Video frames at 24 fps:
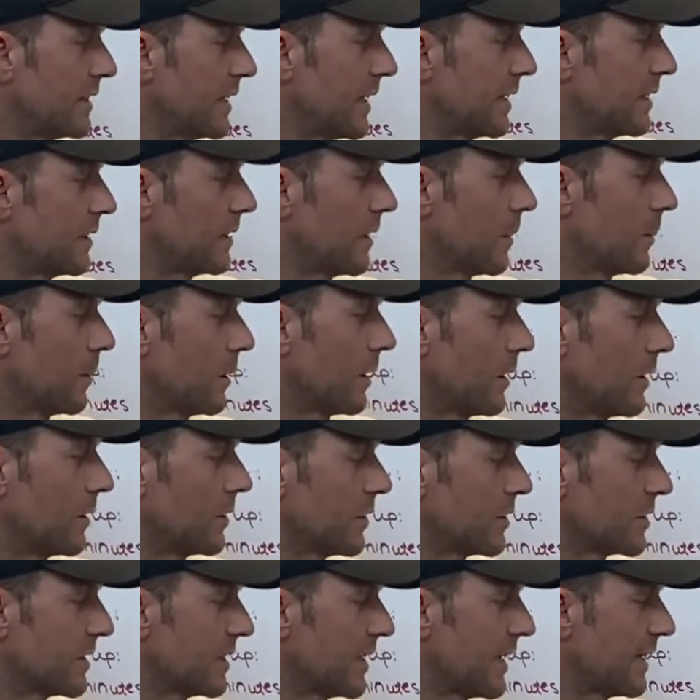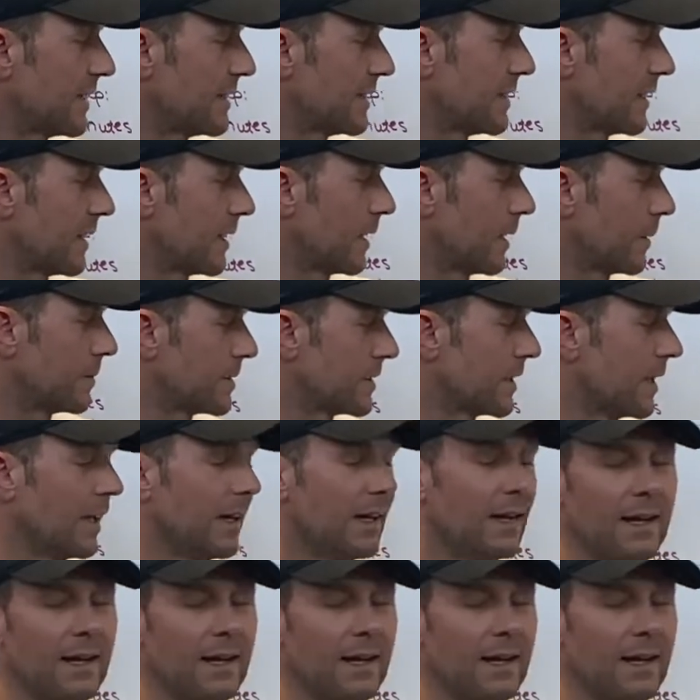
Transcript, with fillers: 10 double unders, 10 sit-ups,